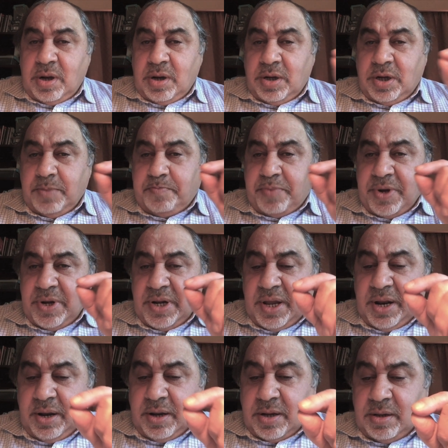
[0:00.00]
the
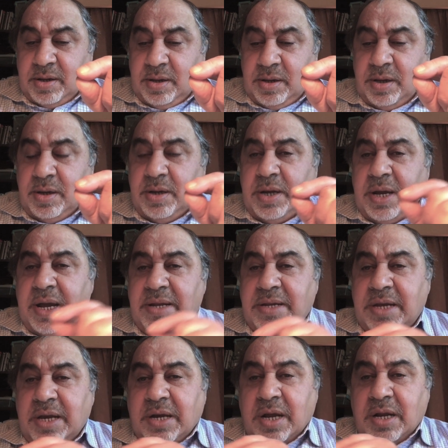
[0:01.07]
political, and
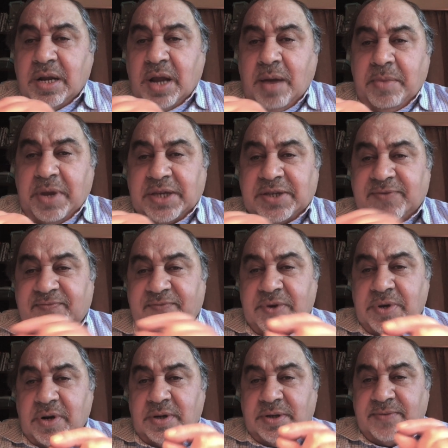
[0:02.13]
the economic
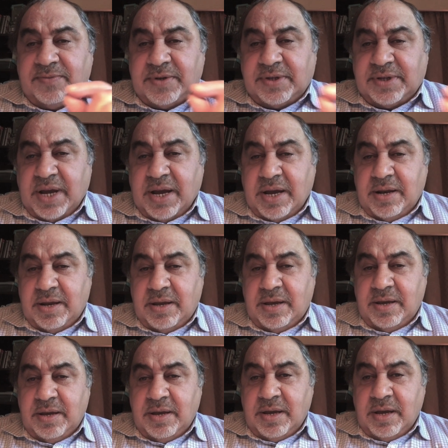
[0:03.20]
spheres of society.
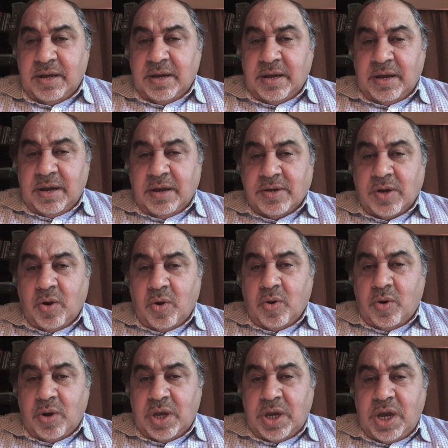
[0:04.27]
So
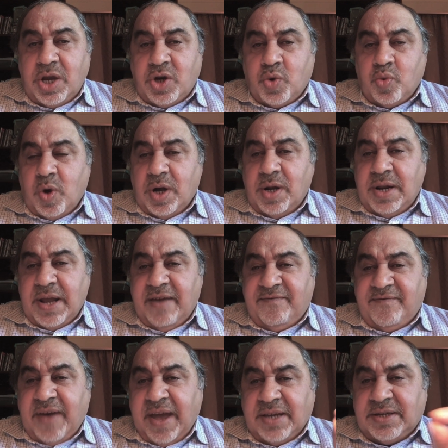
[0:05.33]
each one
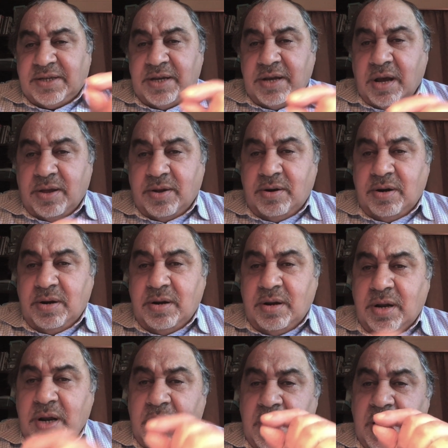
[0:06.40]
affects the other
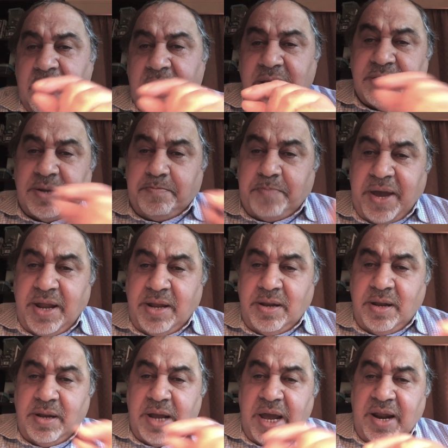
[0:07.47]
and is
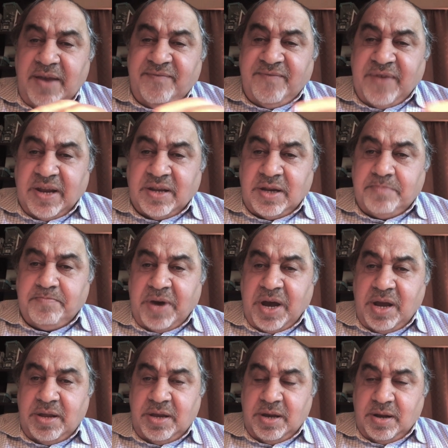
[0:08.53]
dependent and affected
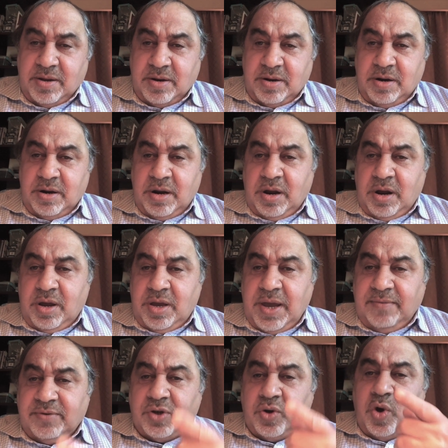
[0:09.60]
by the other. You
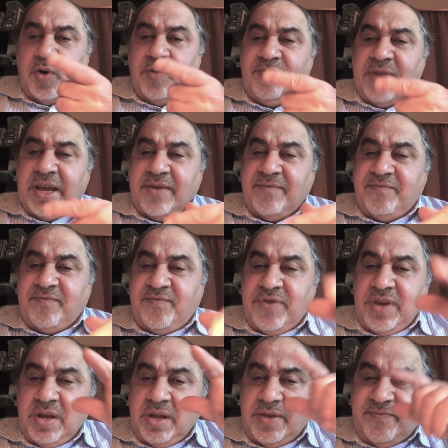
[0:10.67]
have sort of like a
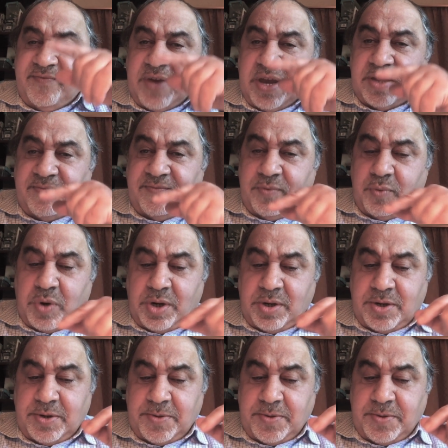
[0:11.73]
field effect, if you want.